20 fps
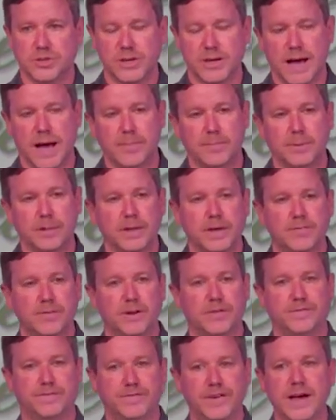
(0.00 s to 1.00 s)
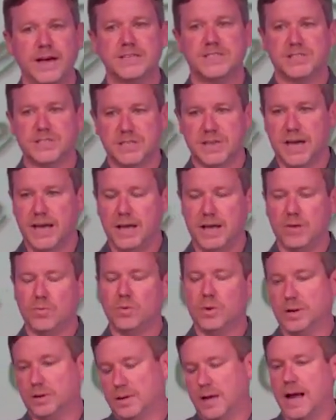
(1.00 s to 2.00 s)
I believe it affects it.
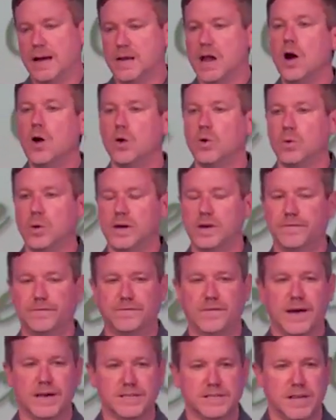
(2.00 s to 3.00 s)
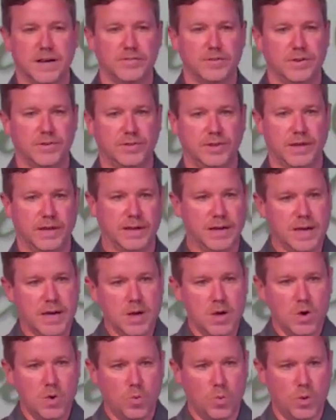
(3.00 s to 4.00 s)
Well, I know it affects everything
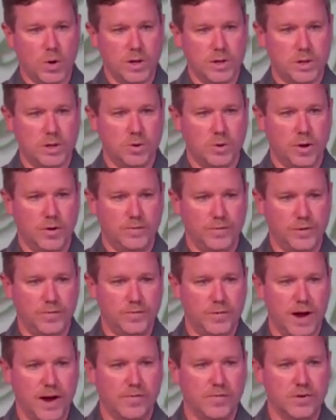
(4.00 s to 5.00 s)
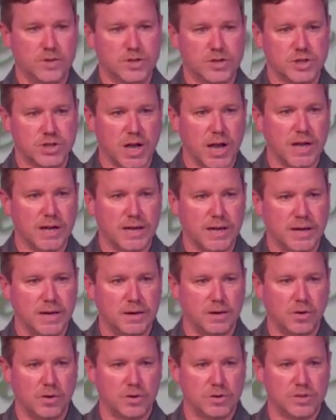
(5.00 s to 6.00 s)
when you, if you've never
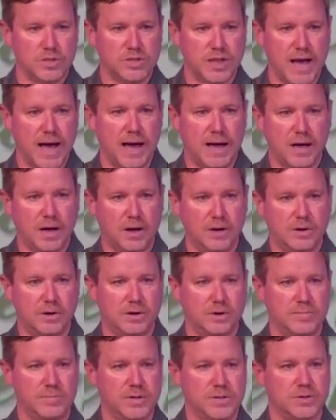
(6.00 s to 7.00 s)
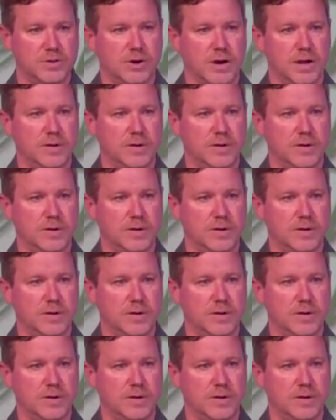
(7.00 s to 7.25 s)
studied or sat under Mr.